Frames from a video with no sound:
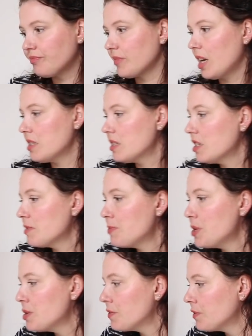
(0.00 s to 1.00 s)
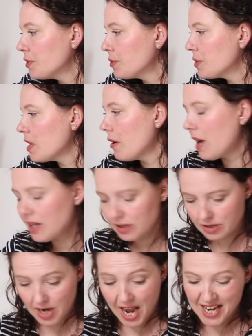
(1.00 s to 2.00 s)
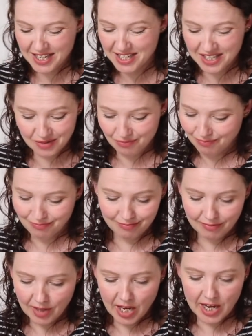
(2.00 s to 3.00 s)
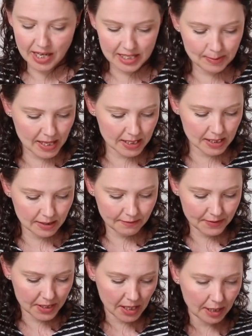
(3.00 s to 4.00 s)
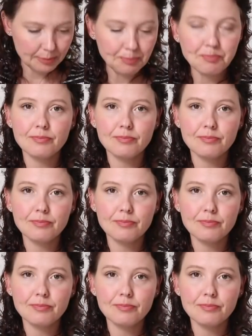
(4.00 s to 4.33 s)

It's just beautiful. So and it's inexpensive. So